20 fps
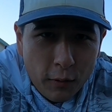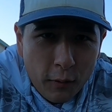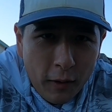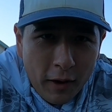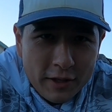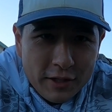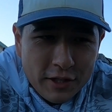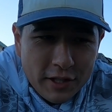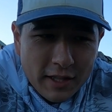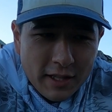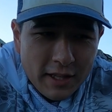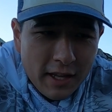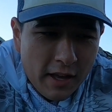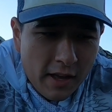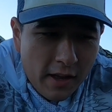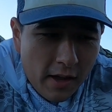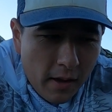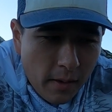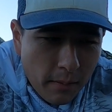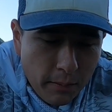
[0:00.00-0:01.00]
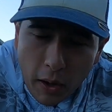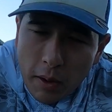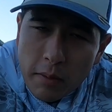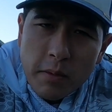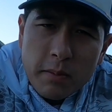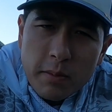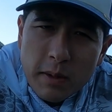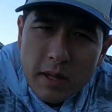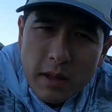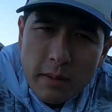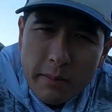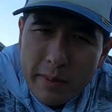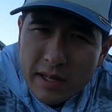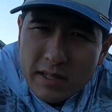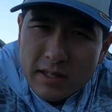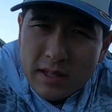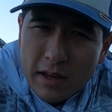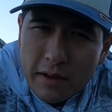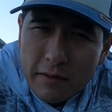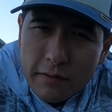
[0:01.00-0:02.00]
for watching. Probably the
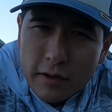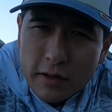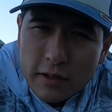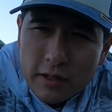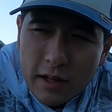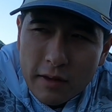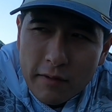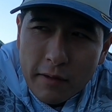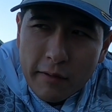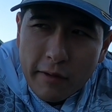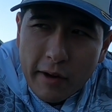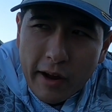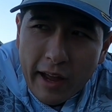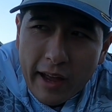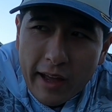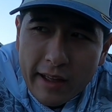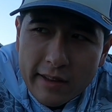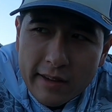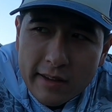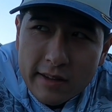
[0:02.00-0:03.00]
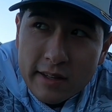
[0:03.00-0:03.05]
best day of fishing I've ever had